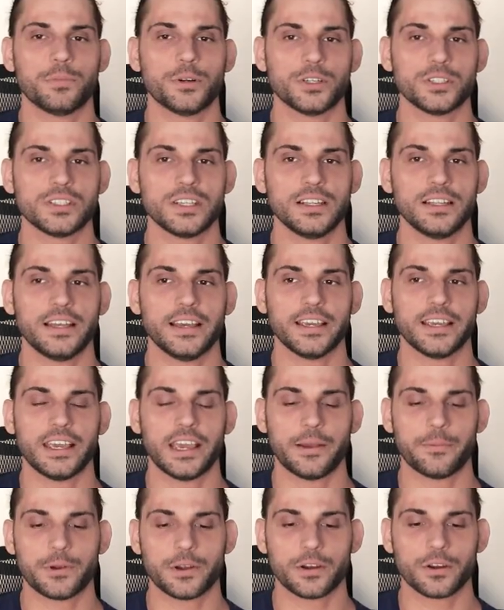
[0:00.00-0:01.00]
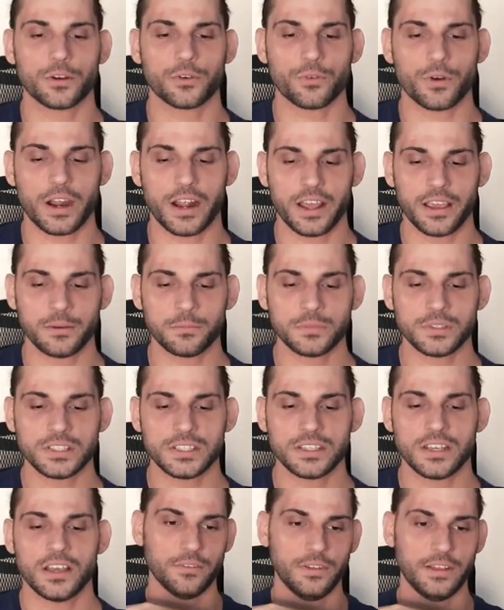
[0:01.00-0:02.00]
a person like Cameron
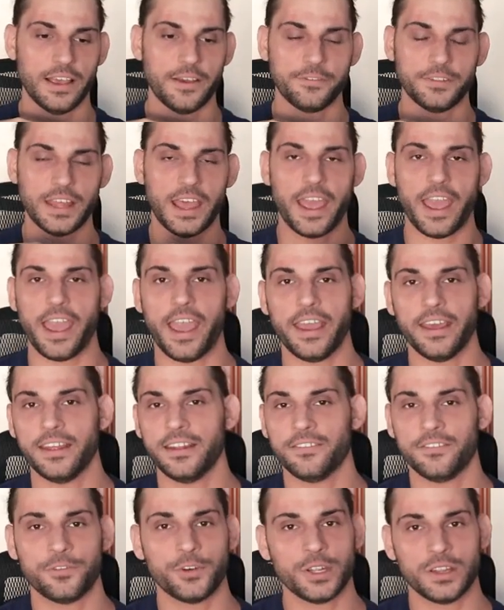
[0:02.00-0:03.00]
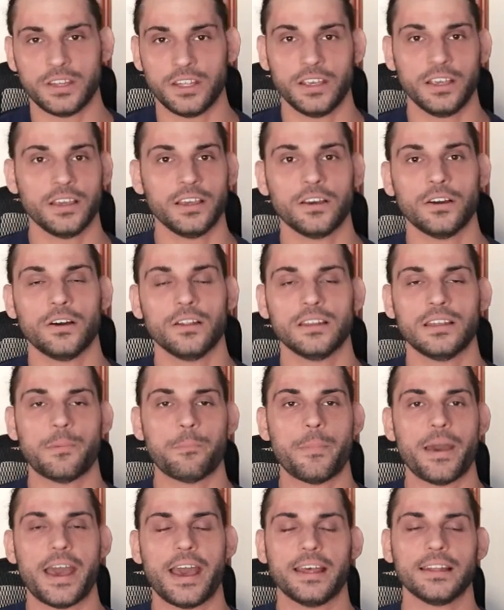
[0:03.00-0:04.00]
Grimes left everything on the
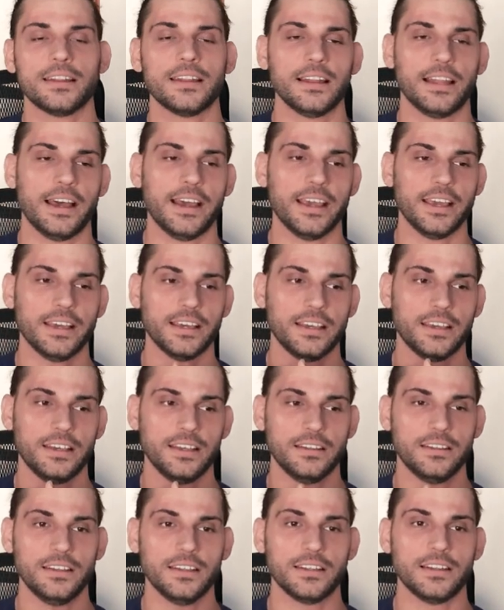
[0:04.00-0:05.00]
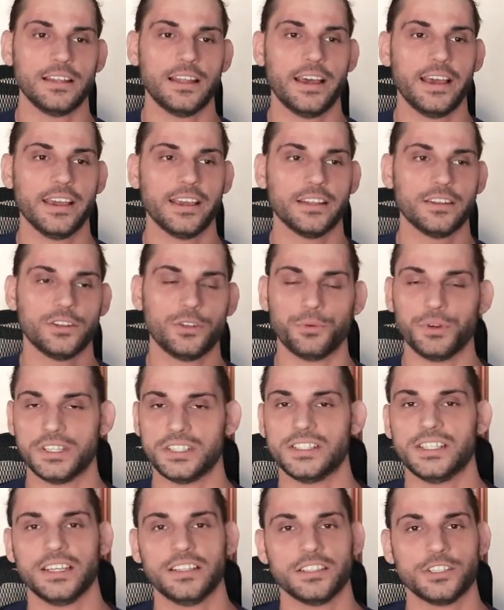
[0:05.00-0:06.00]
mat. Like, he did like three
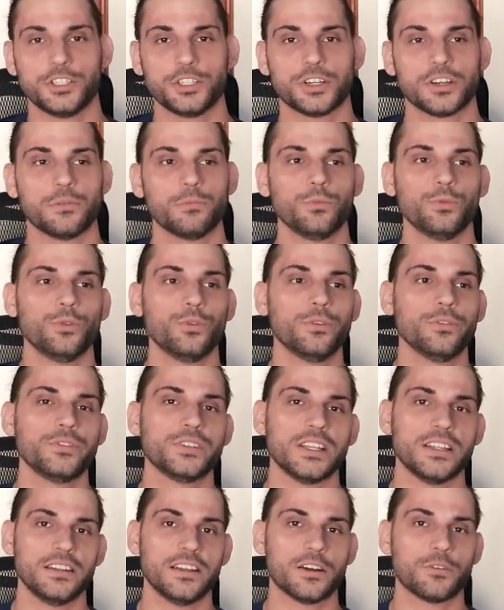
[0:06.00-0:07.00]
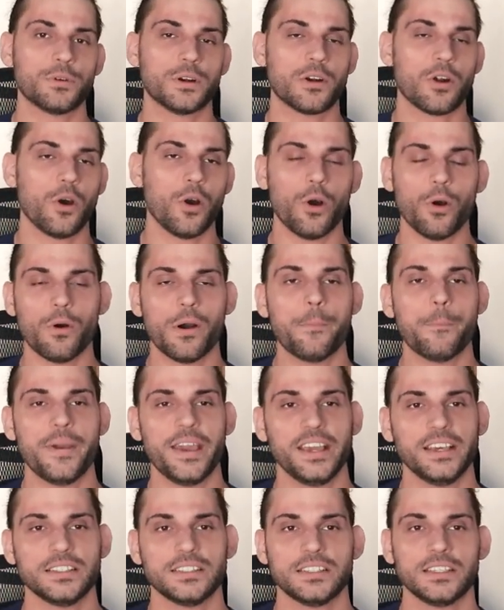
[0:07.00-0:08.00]
signature moves and they were all
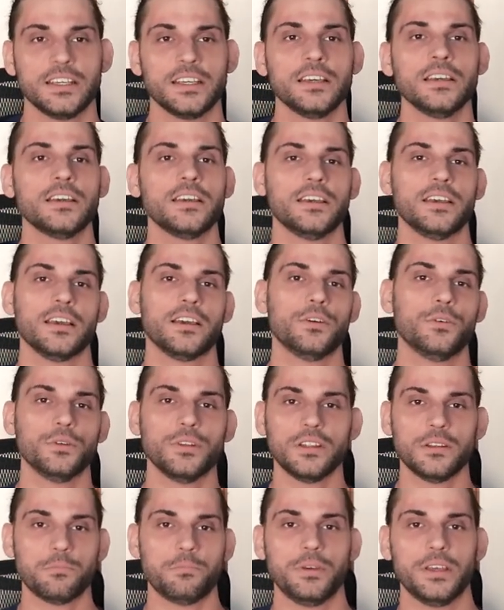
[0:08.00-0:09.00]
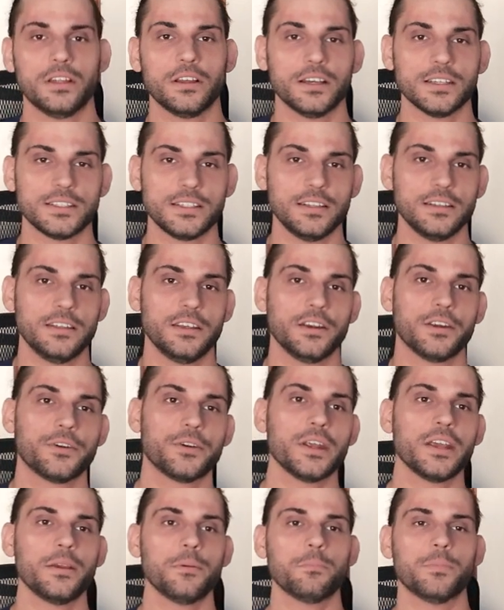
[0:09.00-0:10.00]
amazing. He couldn't pin Austin
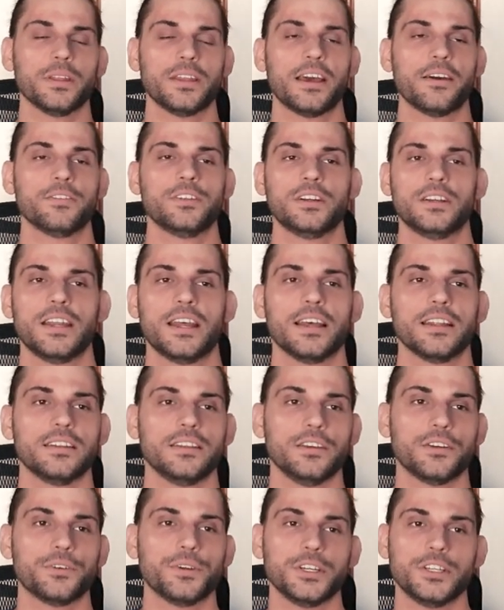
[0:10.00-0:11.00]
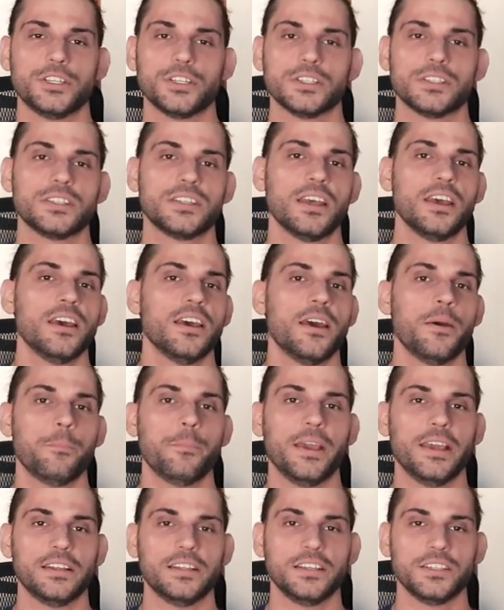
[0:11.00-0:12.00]
Theory, but after that Theory just
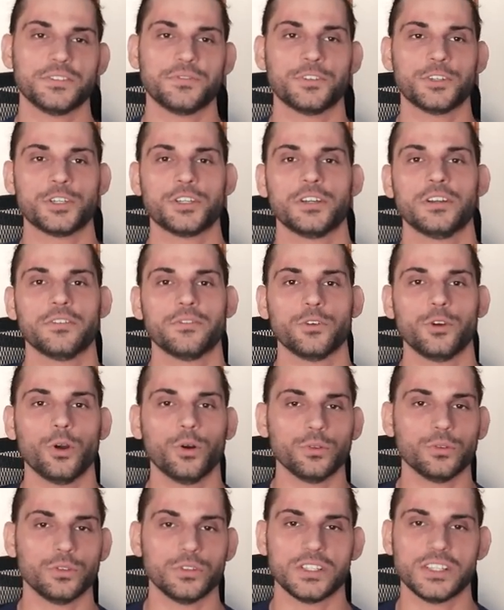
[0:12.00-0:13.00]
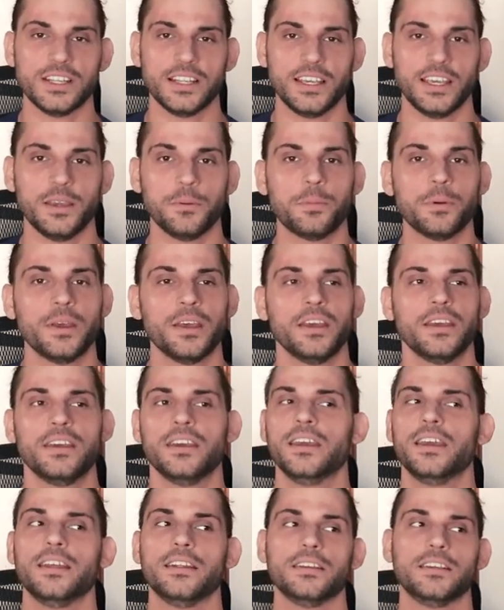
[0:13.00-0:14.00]
made his version of Go to Sleep
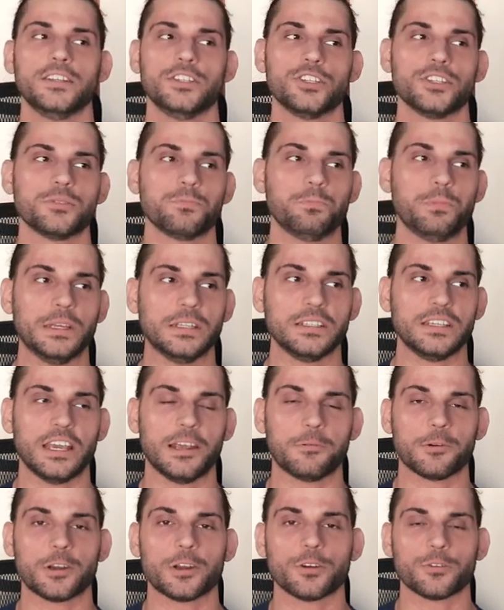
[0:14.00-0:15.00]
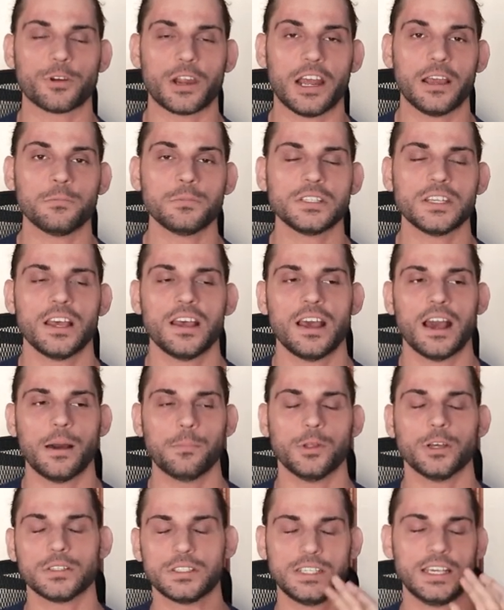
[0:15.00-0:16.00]
and he just pinned Cameron Grimes.
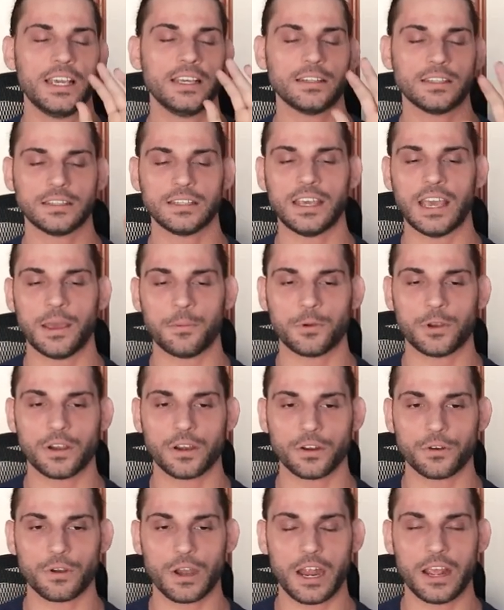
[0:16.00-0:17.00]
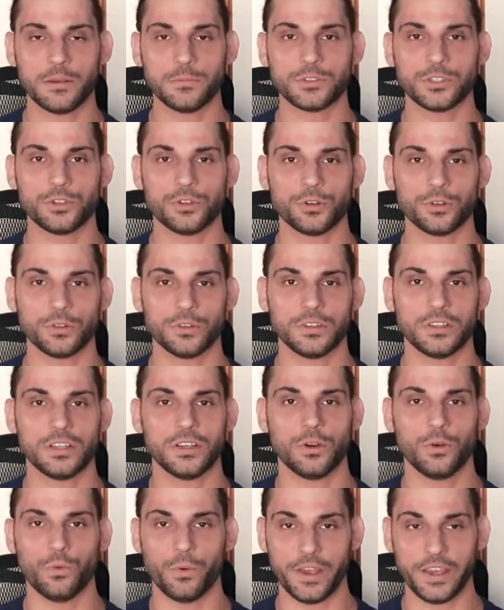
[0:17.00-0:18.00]
I'm not saying that Cameron Grimes should
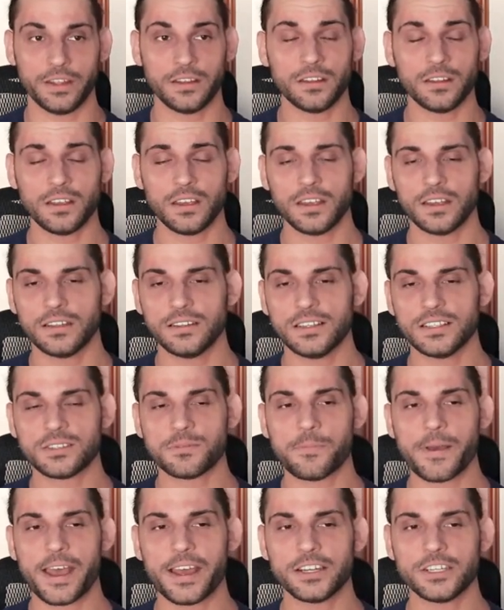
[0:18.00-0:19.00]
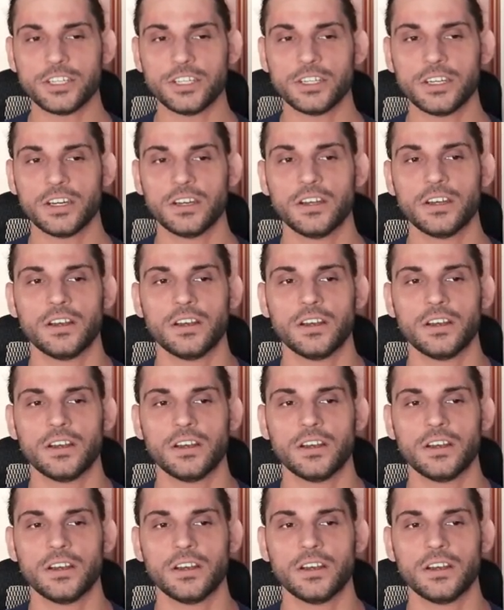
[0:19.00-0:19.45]
win this match.